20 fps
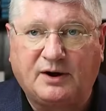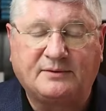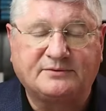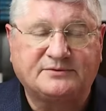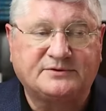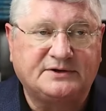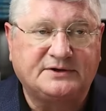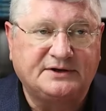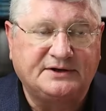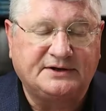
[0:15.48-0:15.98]

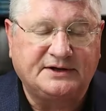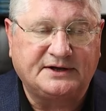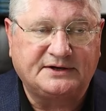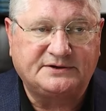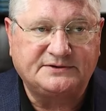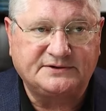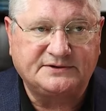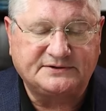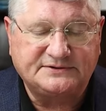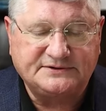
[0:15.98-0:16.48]
problems with
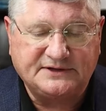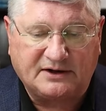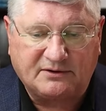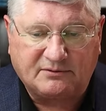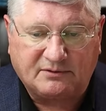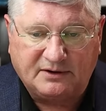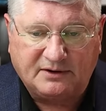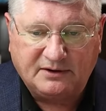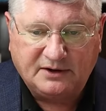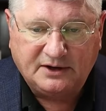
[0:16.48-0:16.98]
addiction, et
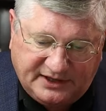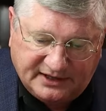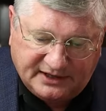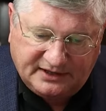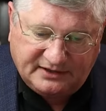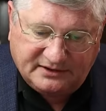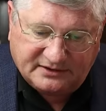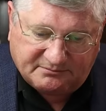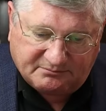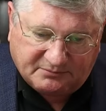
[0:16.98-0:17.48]
cetera.
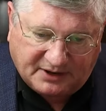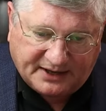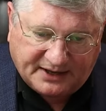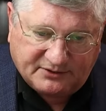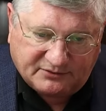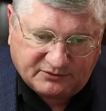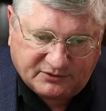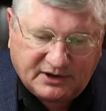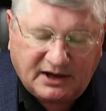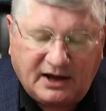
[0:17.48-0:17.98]
Getting the
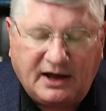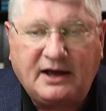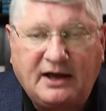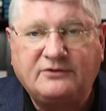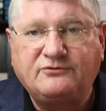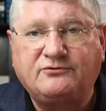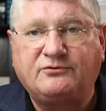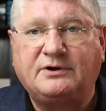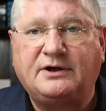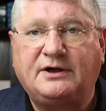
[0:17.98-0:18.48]

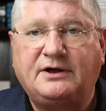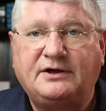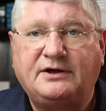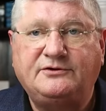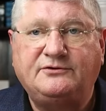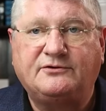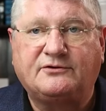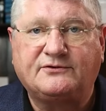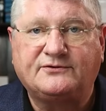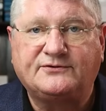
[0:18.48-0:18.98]
mitochondria
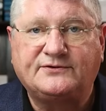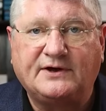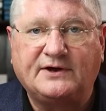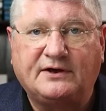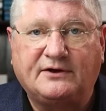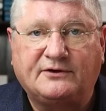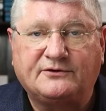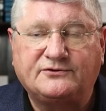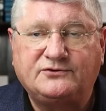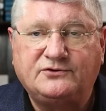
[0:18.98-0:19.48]
in your
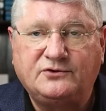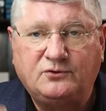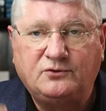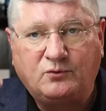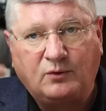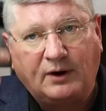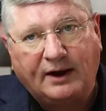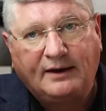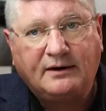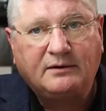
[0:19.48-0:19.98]
cells to
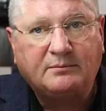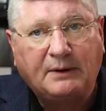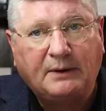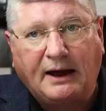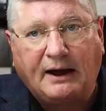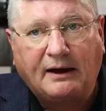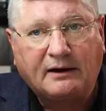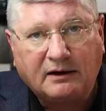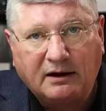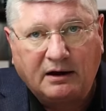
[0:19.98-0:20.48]
wake
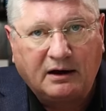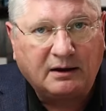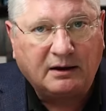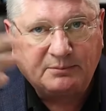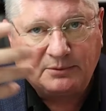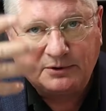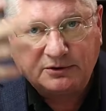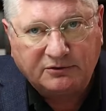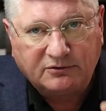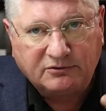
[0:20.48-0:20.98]
back
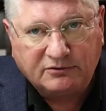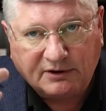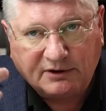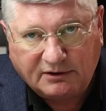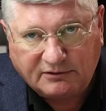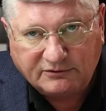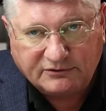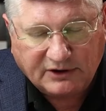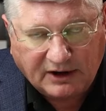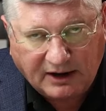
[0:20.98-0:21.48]
up and do
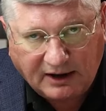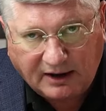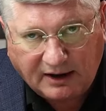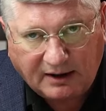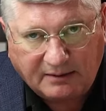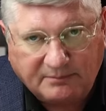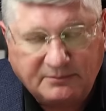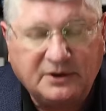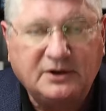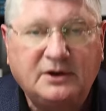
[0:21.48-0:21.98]
their
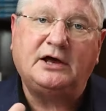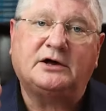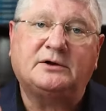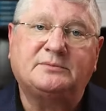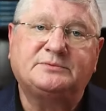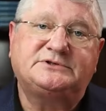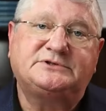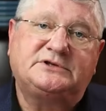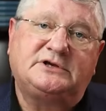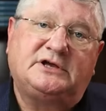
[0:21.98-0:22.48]
job
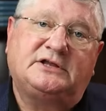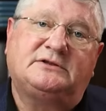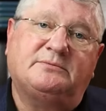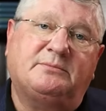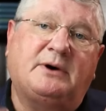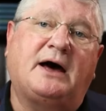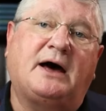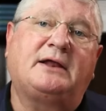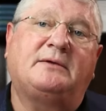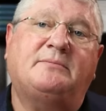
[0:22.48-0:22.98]
helps to get the
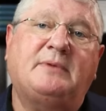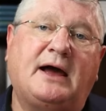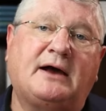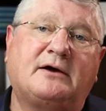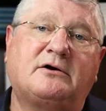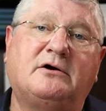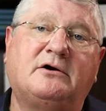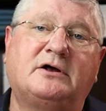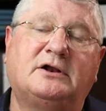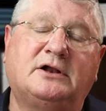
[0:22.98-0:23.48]
body
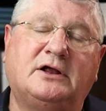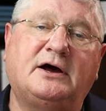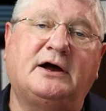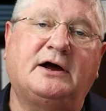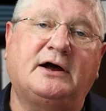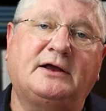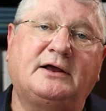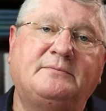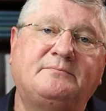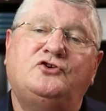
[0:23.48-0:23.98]
back
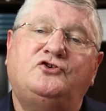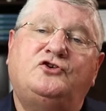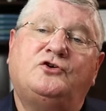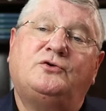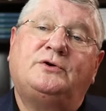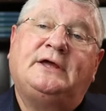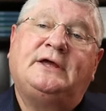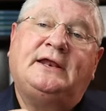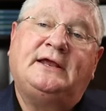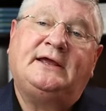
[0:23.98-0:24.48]
online.
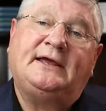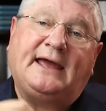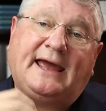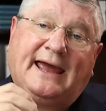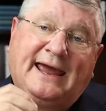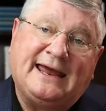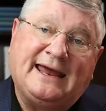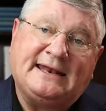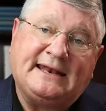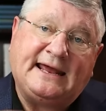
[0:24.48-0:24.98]
So getting
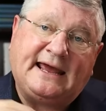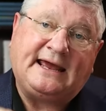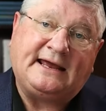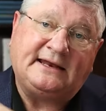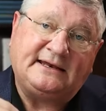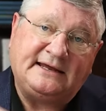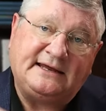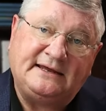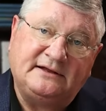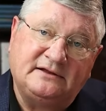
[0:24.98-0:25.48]

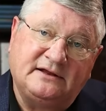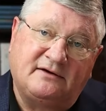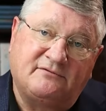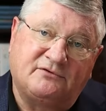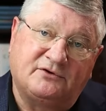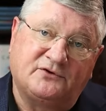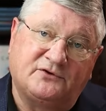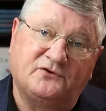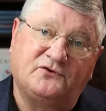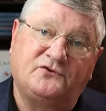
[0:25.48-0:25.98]
NAD
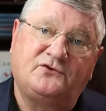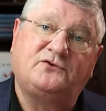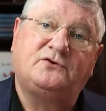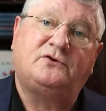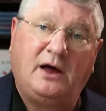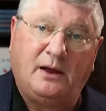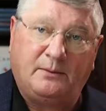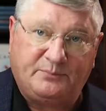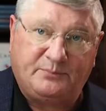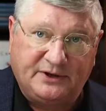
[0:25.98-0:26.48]
levels
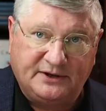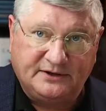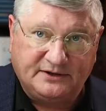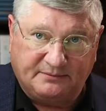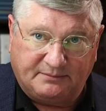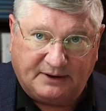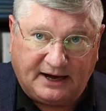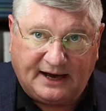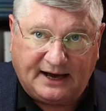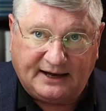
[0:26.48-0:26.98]
up in
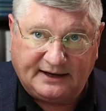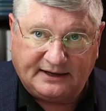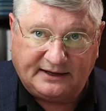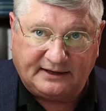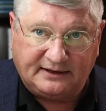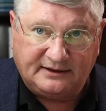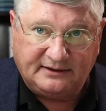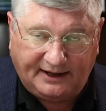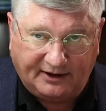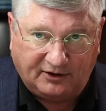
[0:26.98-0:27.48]
the
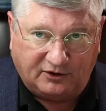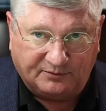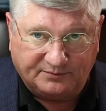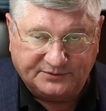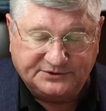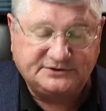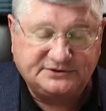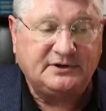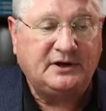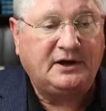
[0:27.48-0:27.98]
body
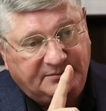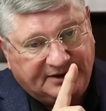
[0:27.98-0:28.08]
helps